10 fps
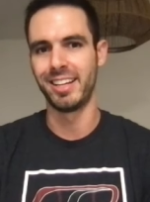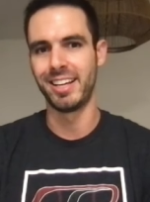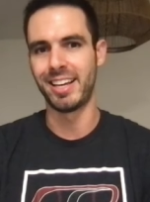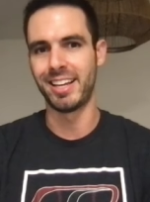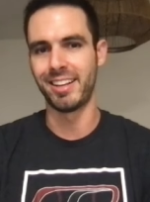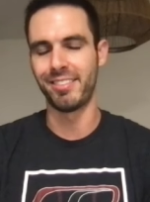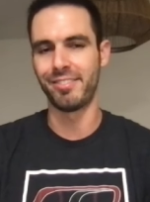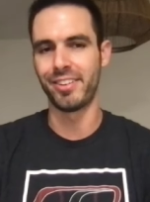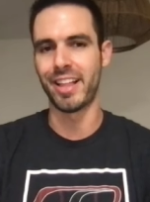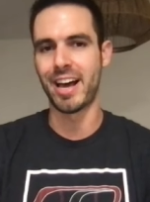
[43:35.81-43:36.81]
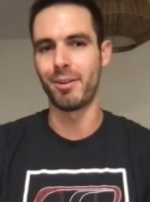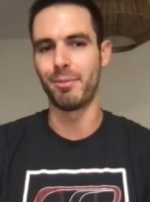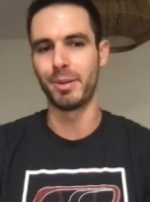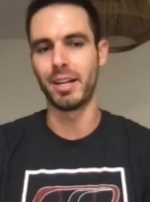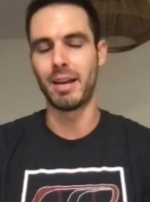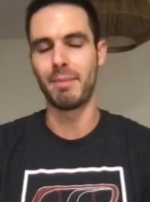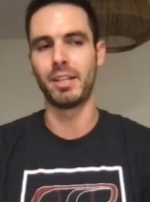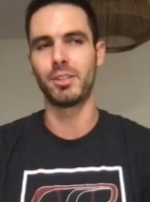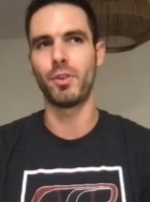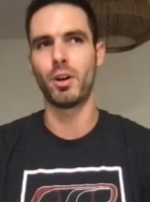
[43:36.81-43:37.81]
and then fill out. But I mean,
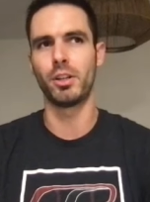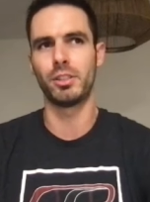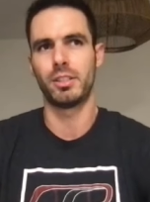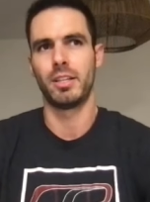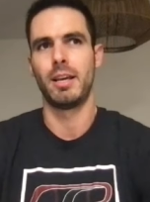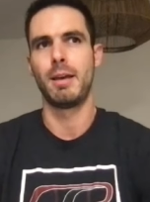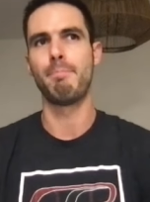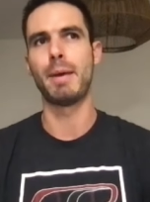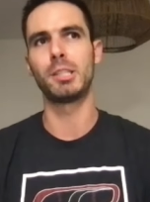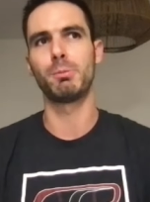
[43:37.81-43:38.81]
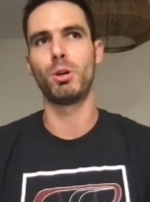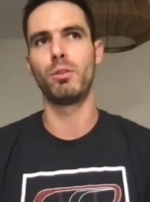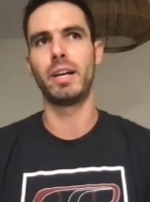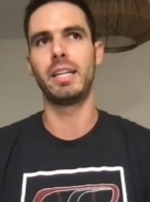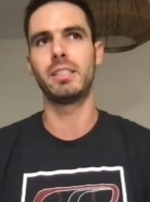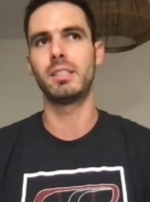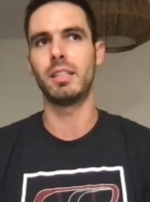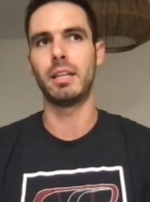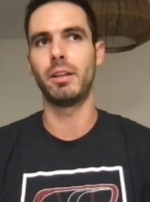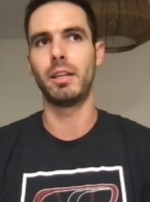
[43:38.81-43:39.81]
as far as baseball advice,
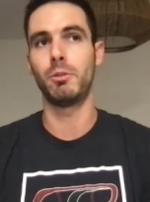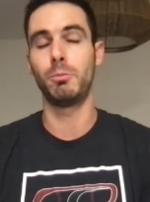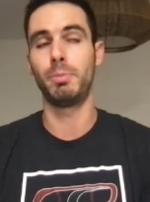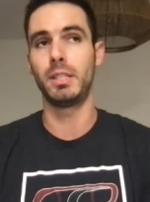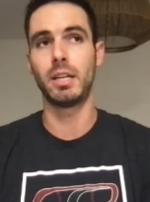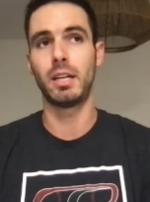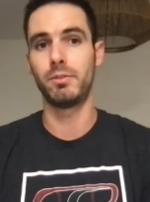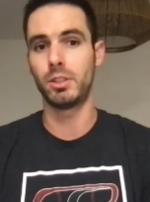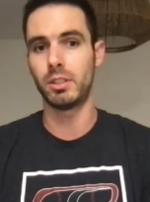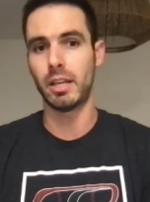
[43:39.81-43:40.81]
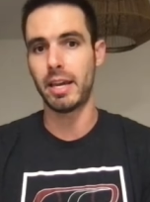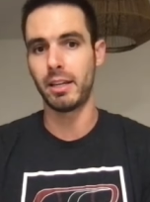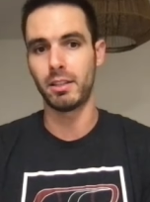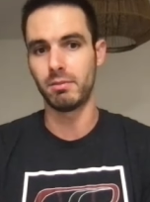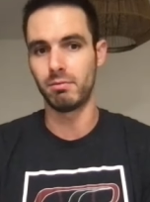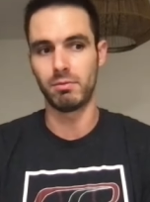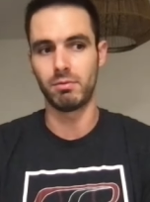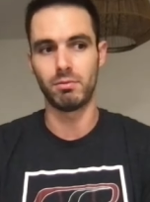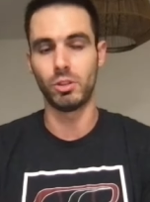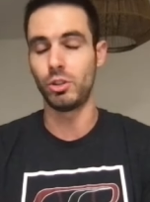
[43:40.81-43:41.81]
it, it would be kind of just, hey,
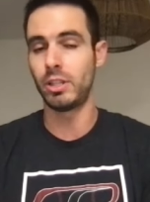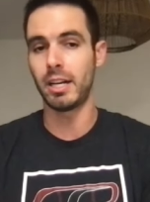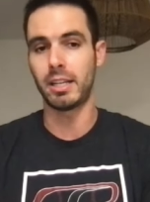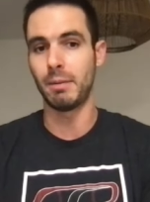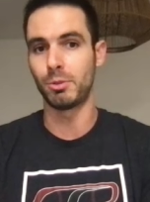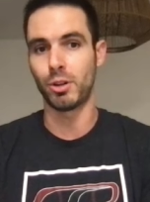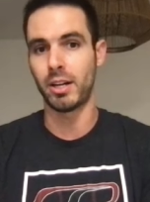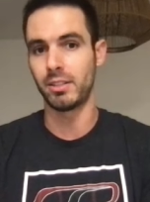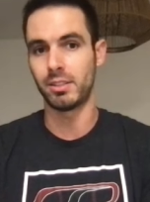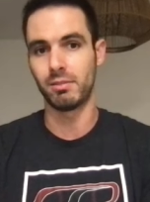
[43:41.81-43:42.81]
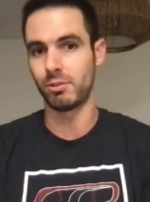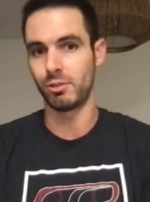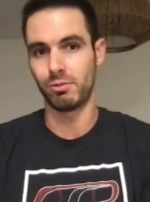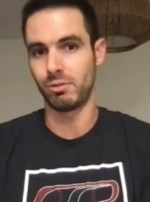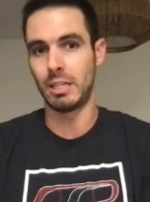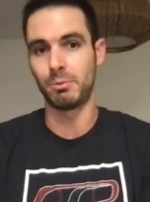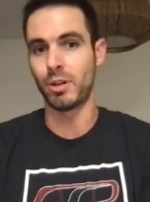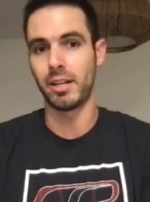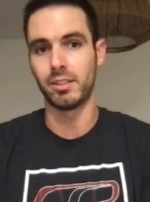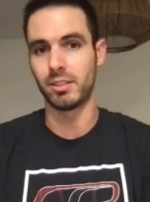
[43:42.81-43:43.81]
you got to keep trying, keep
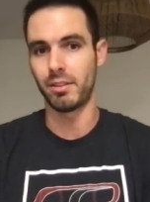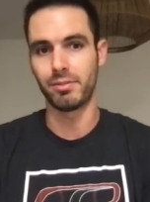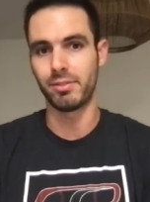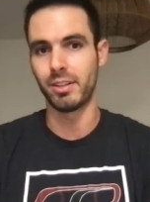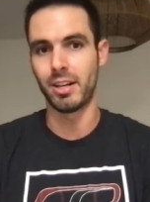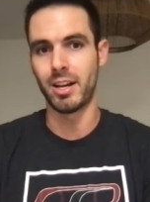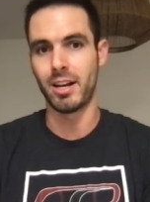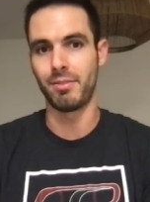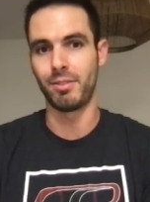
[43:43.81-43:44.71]
trying stuff. Uh, mm.